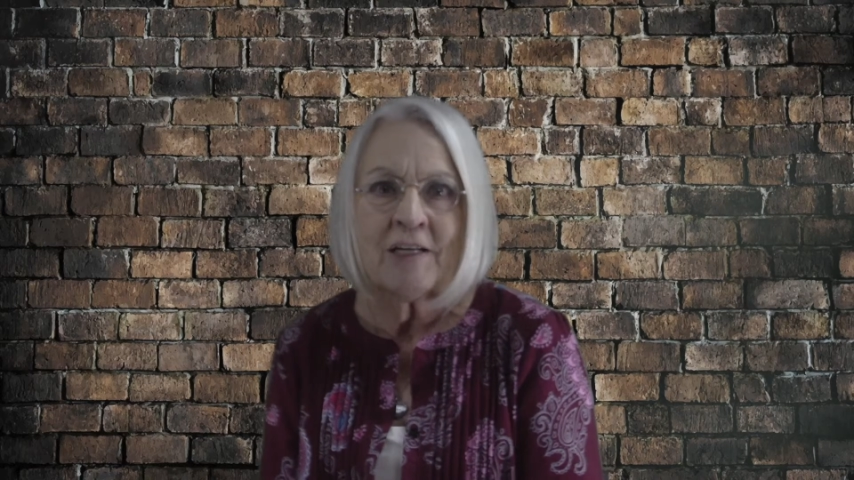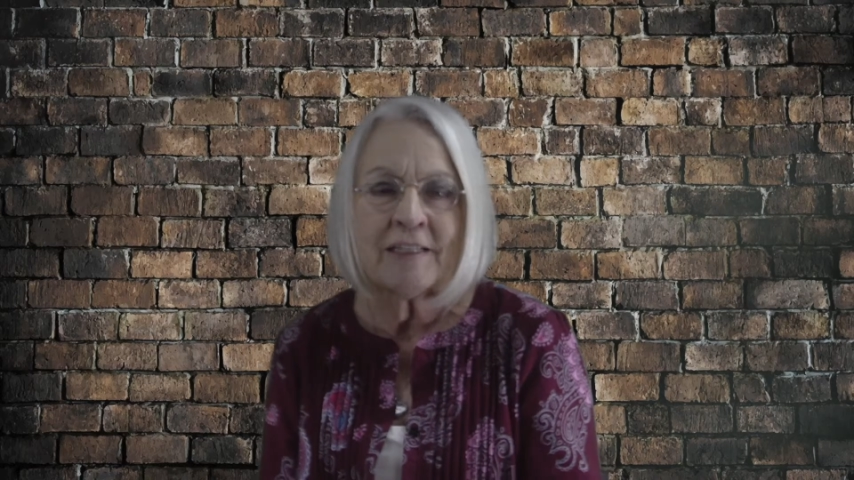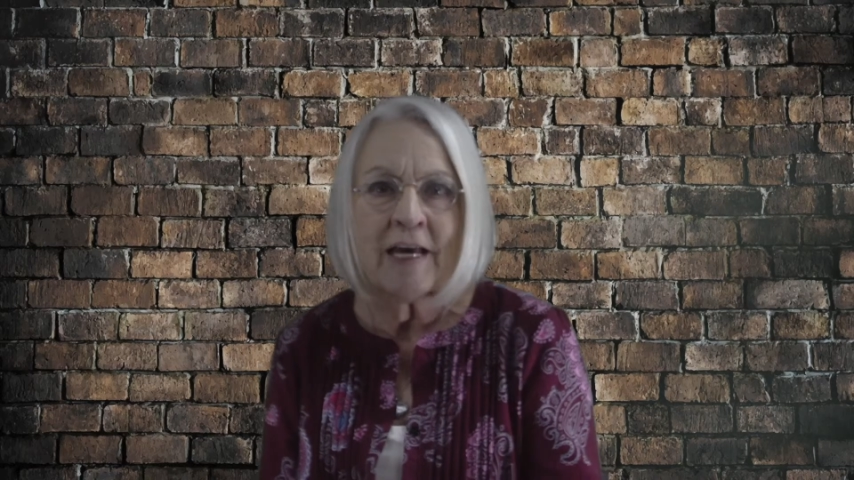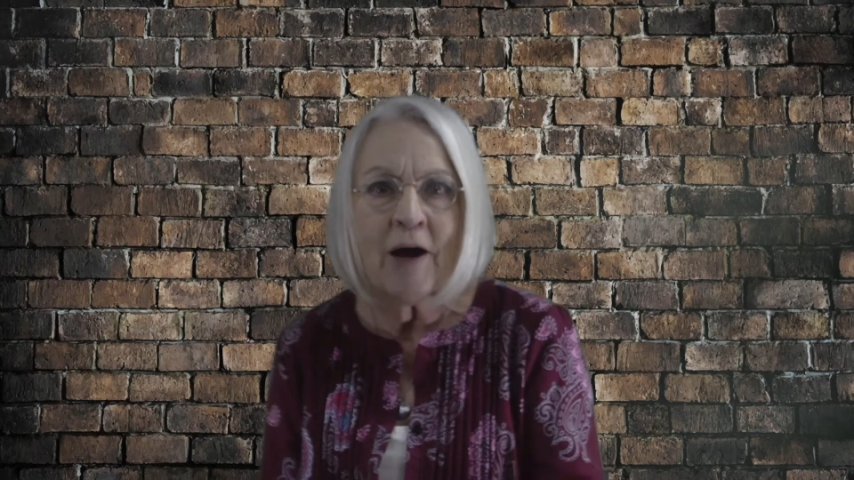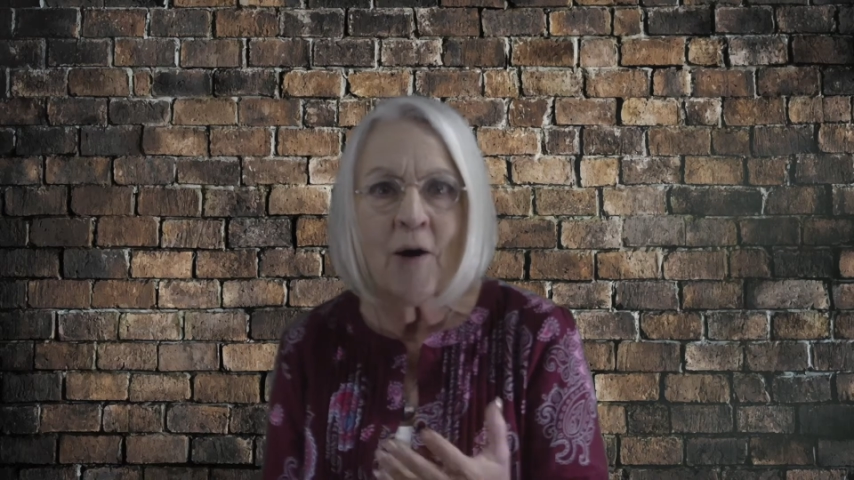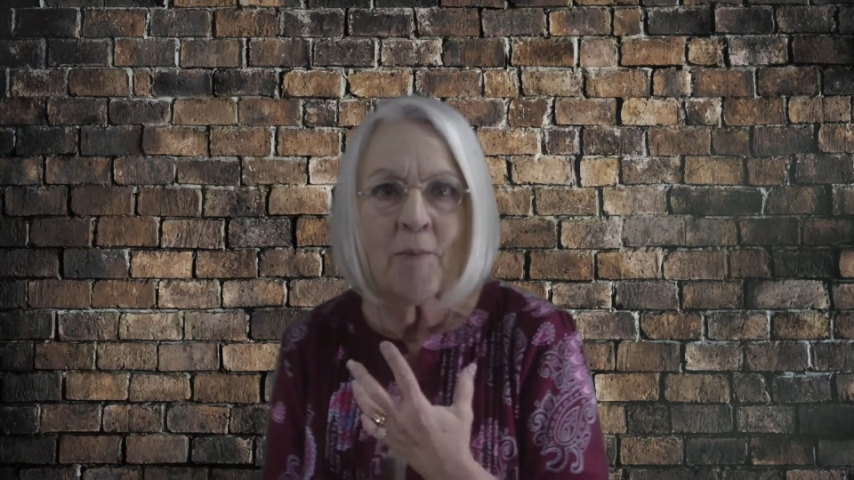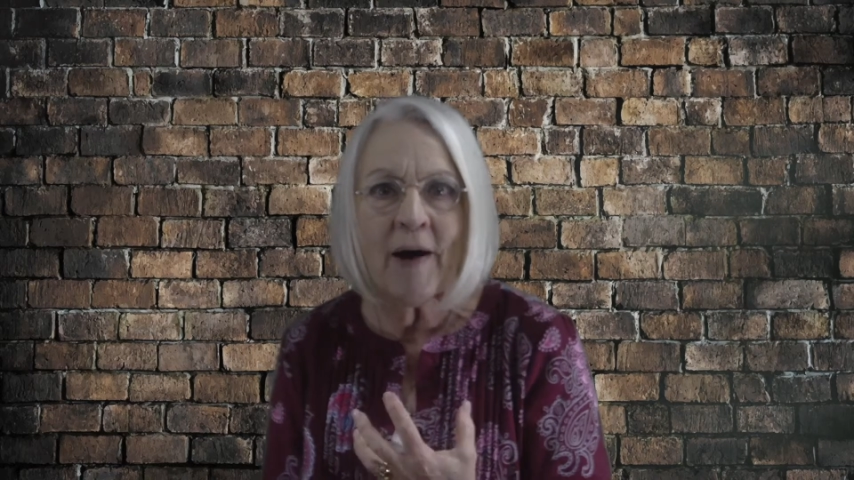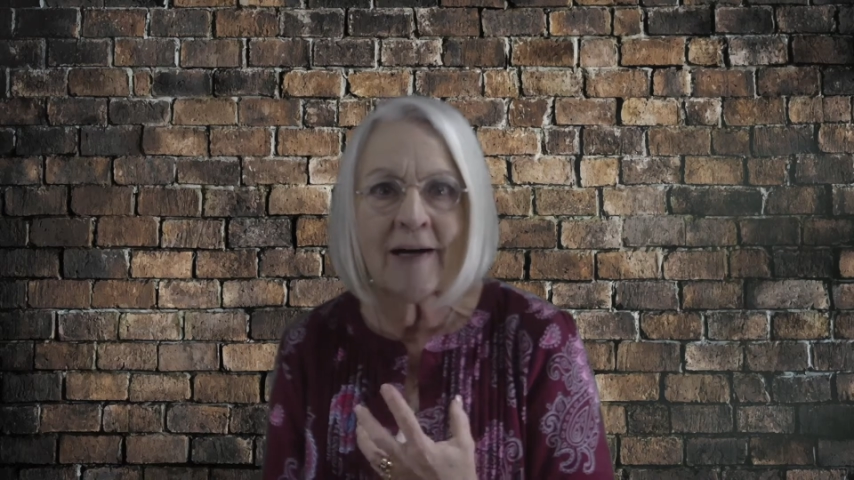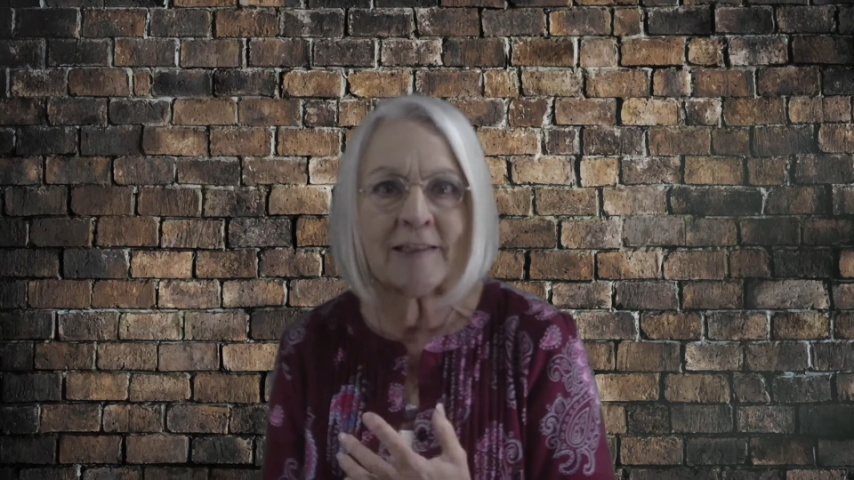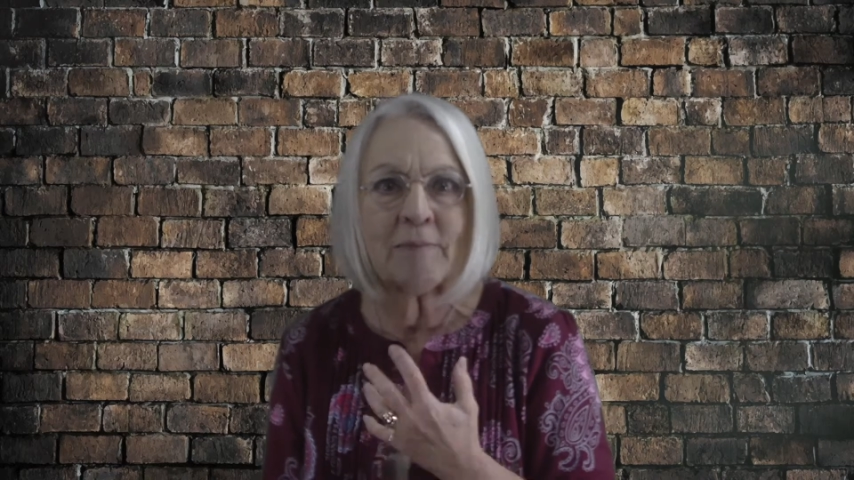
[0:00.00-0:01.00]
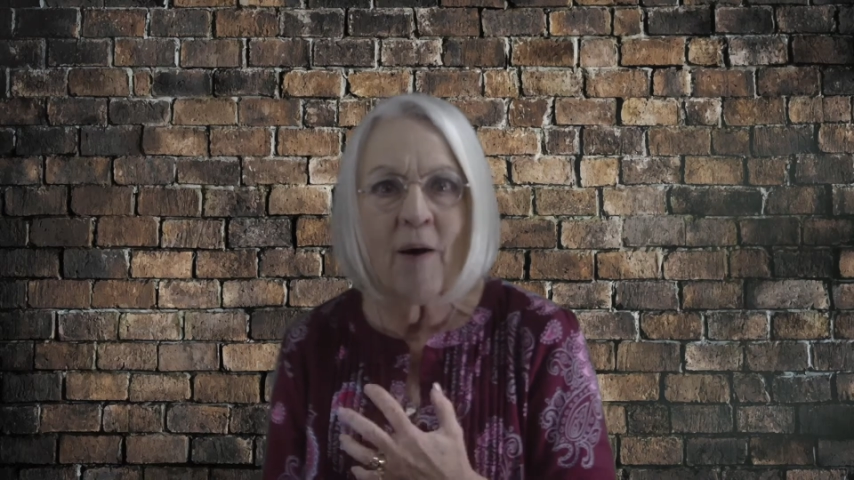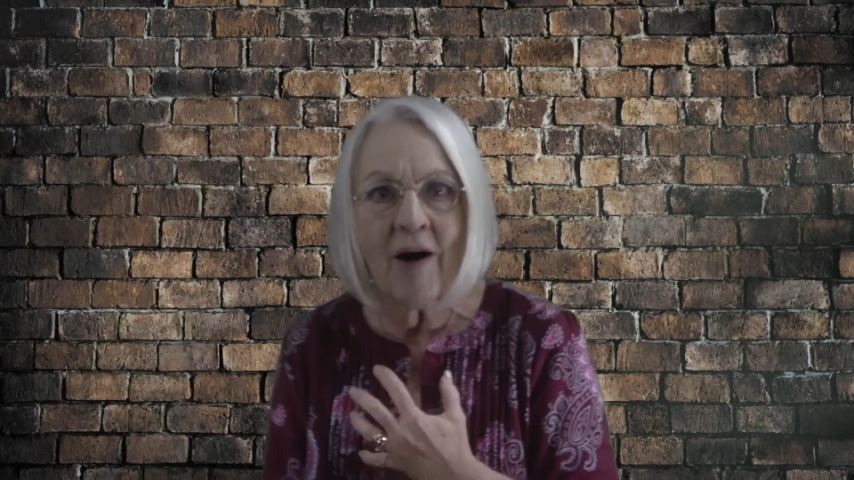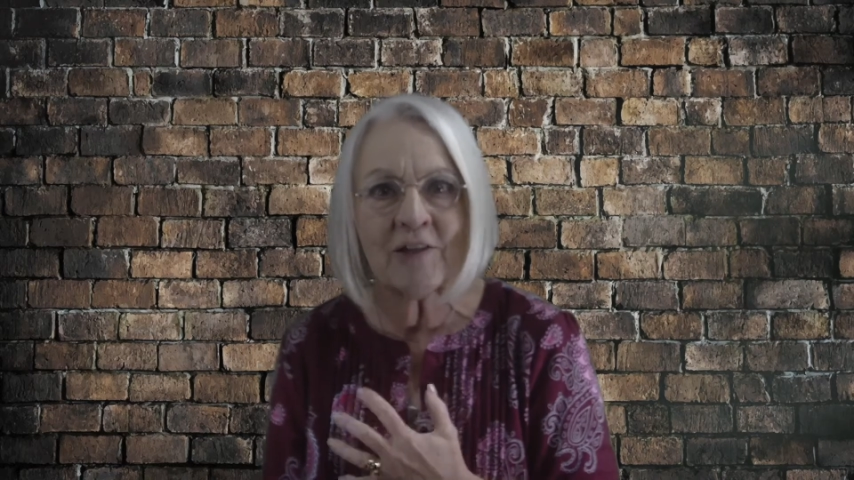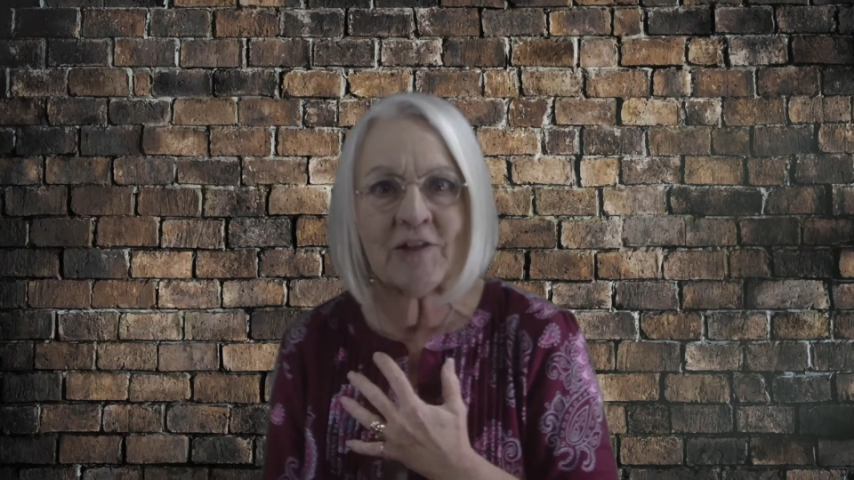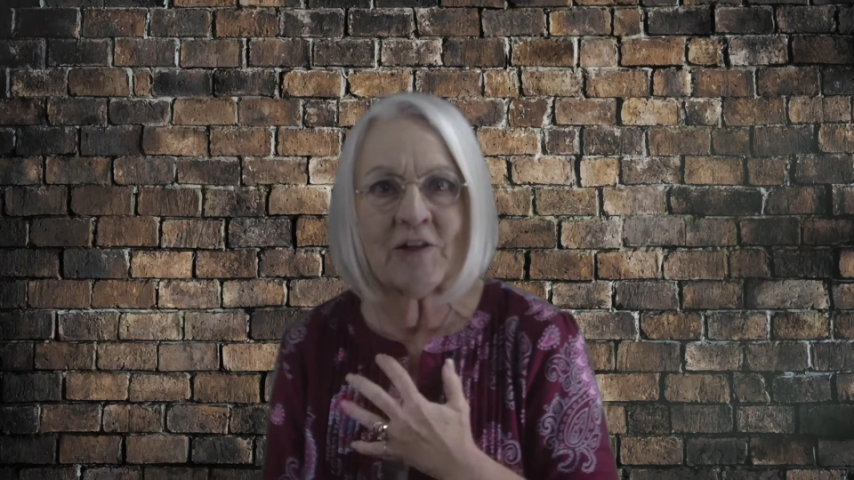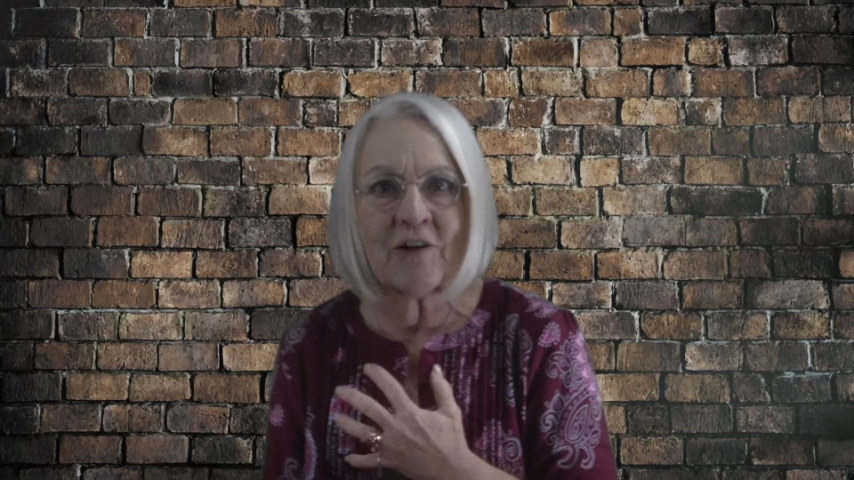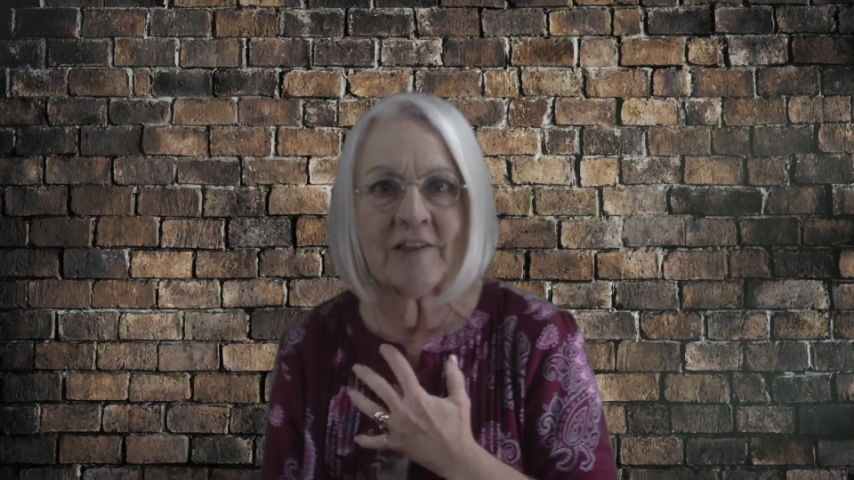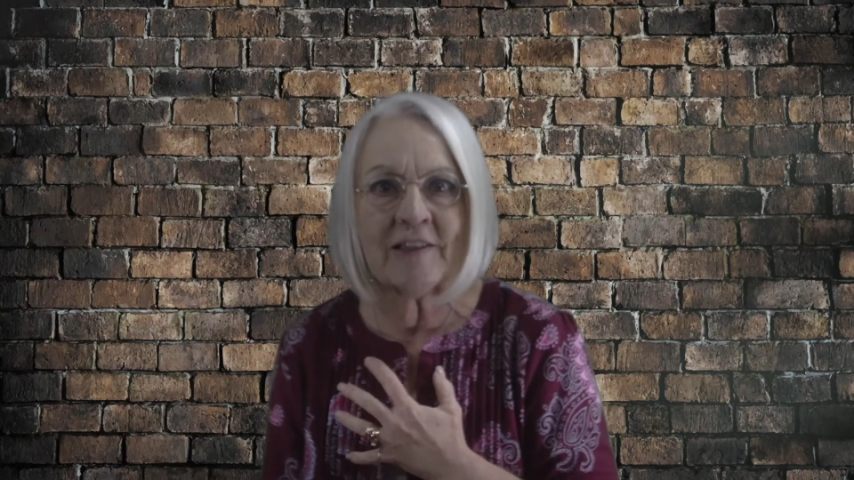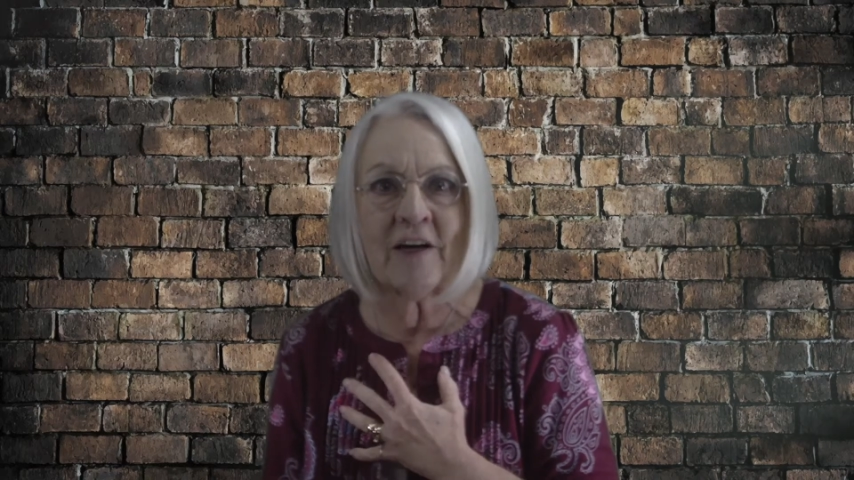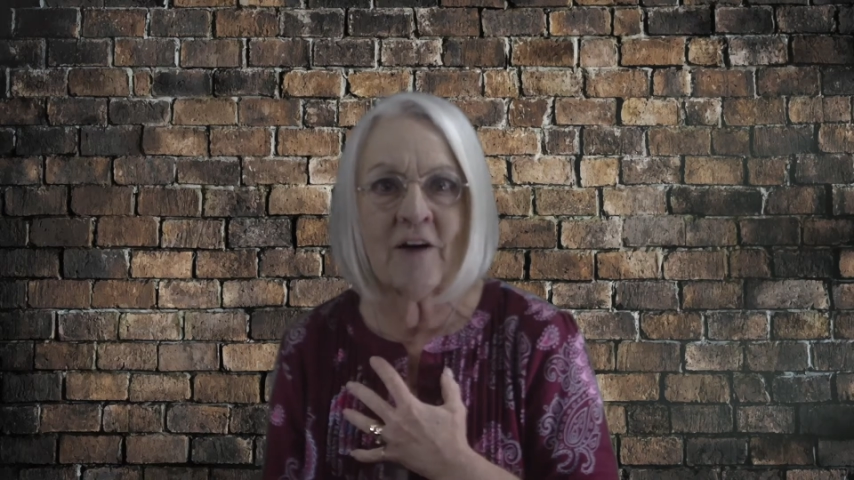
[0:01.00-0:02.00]
to help us posture
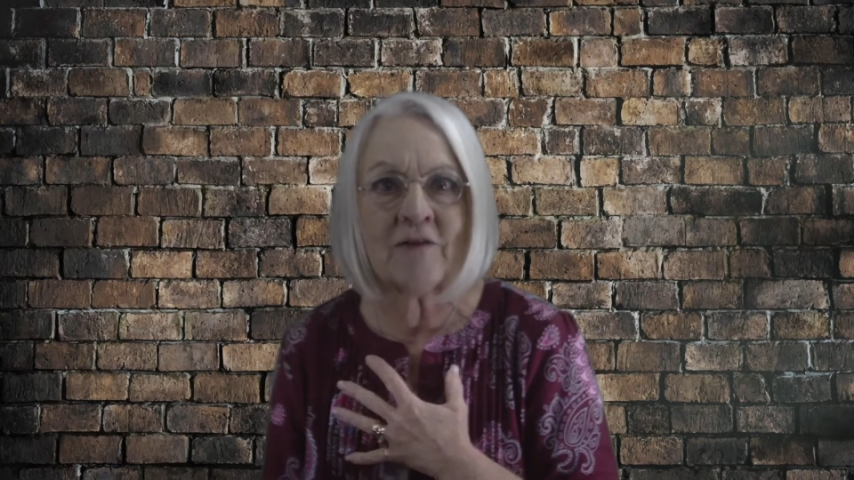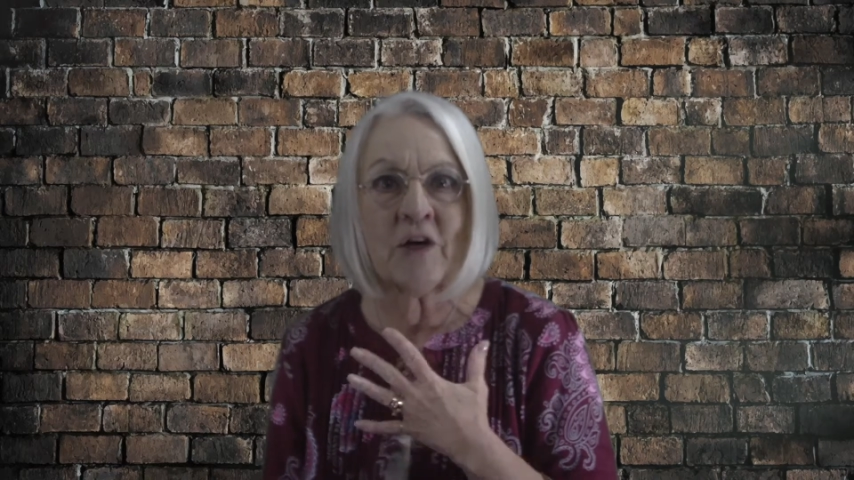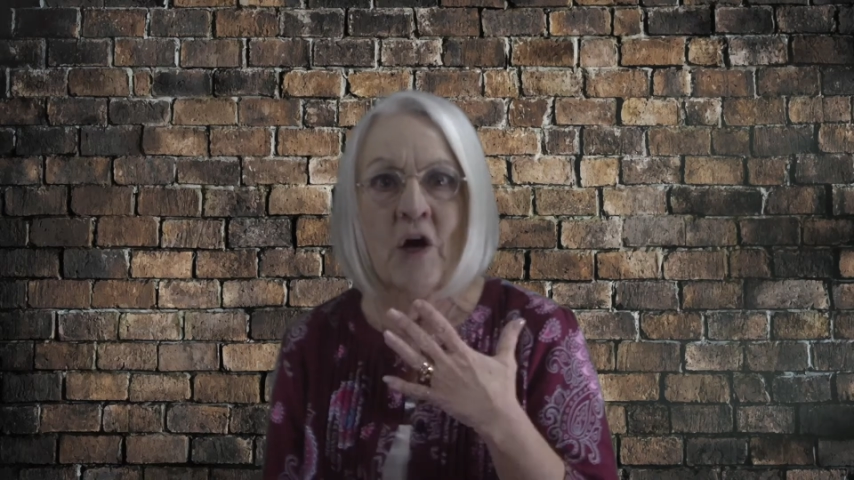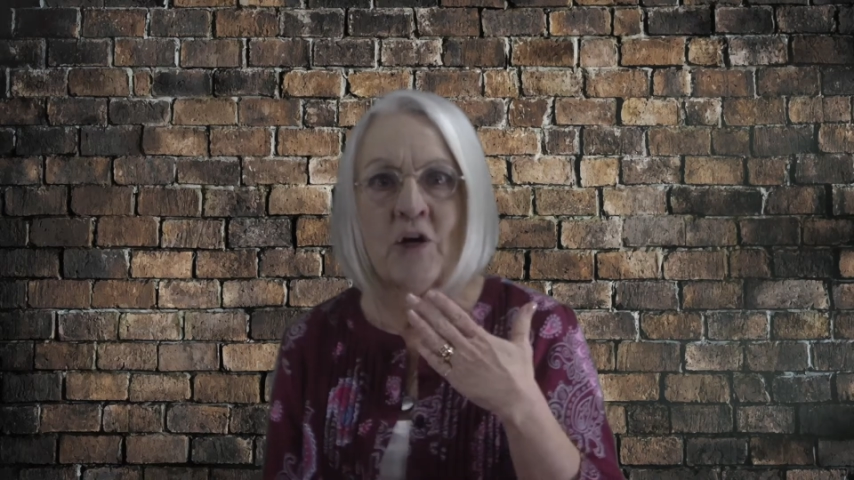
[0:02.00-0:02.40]
ourselves